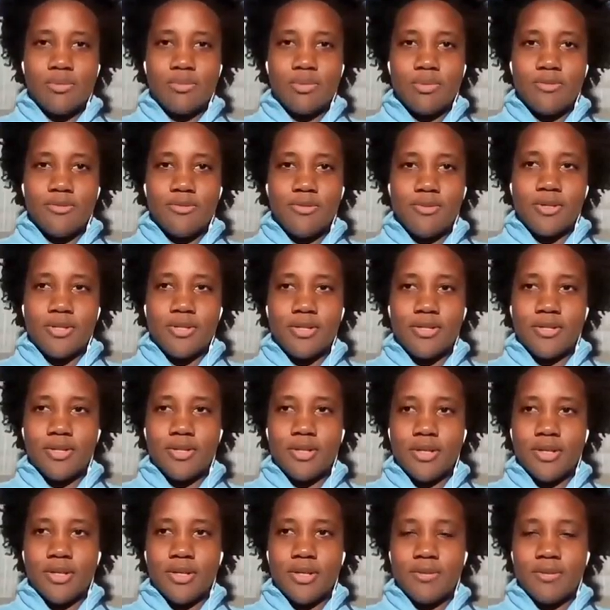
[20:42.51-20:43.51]
before
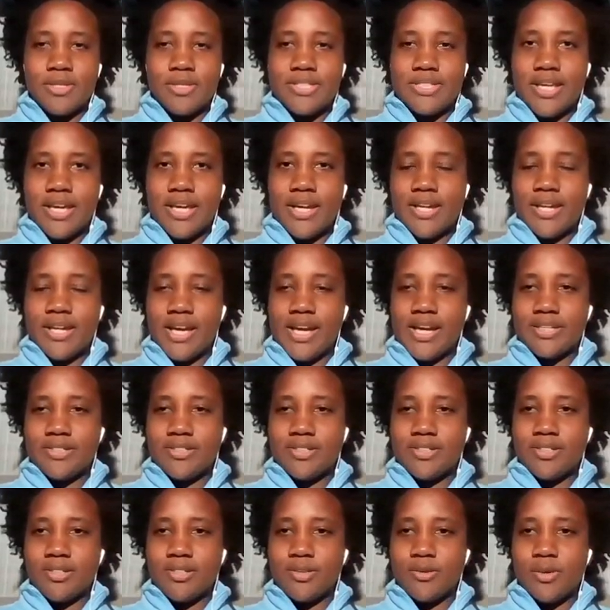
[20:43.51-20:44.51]
Miss Ann asked
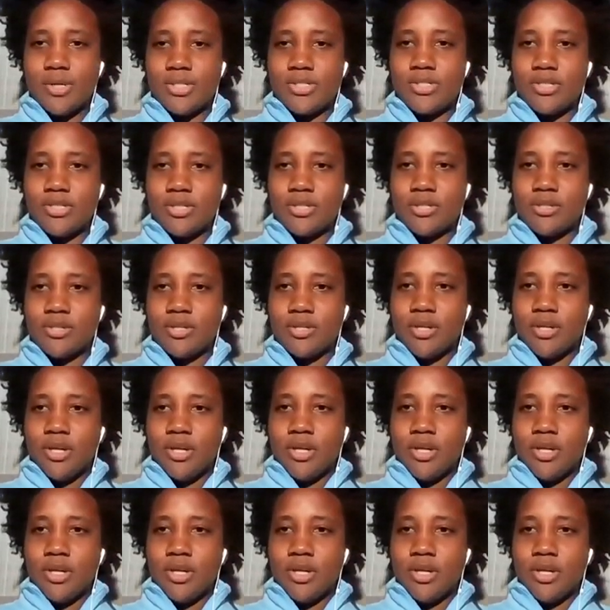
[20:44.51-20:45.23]
her question.